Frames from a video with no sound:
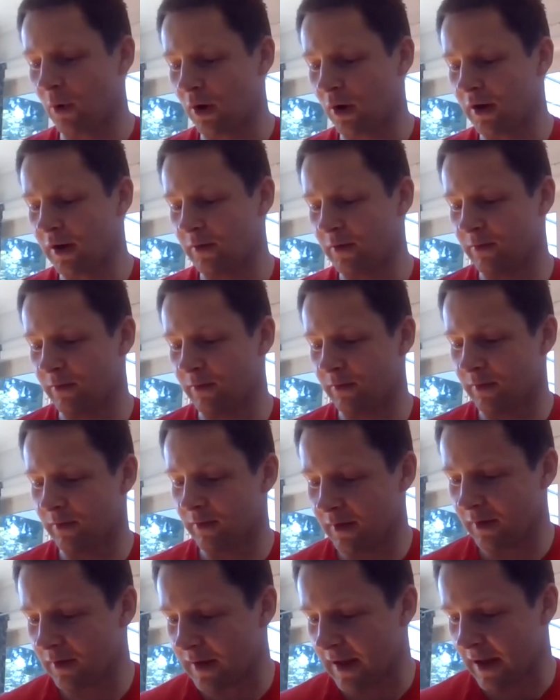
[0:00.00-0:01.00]
book you
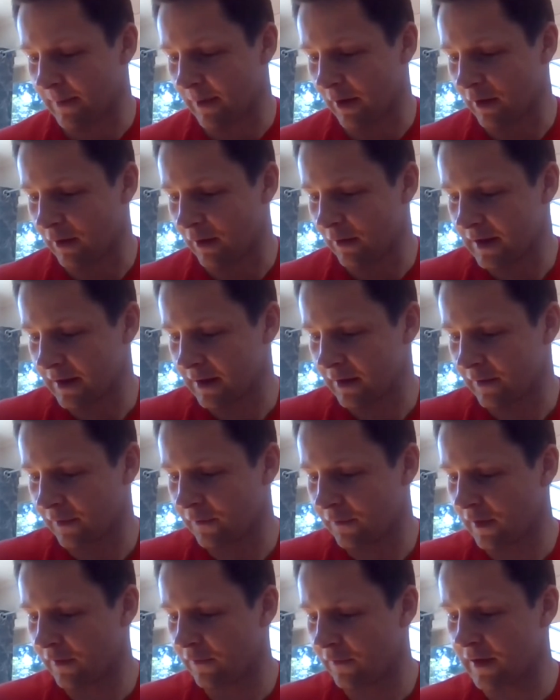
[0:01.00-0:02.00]
said about, is
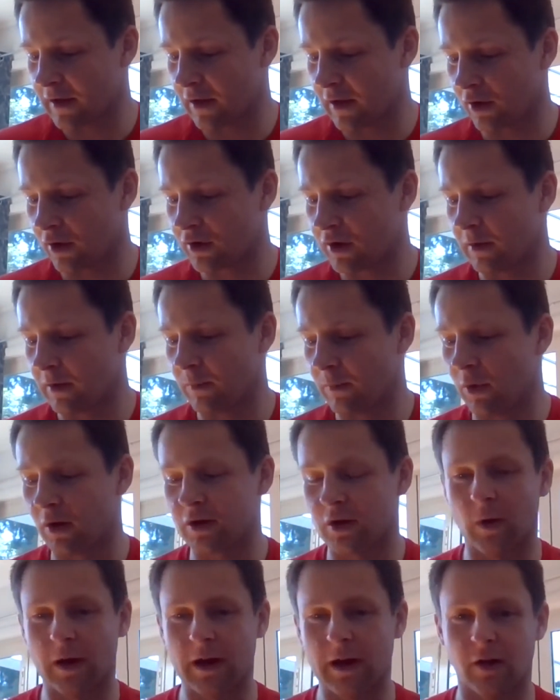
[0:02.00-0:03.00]
it the physiological block
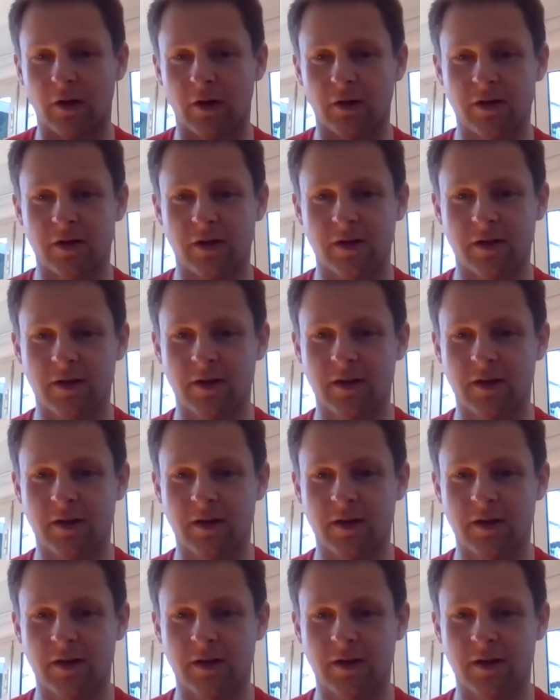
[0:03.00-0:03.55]
to weight loss?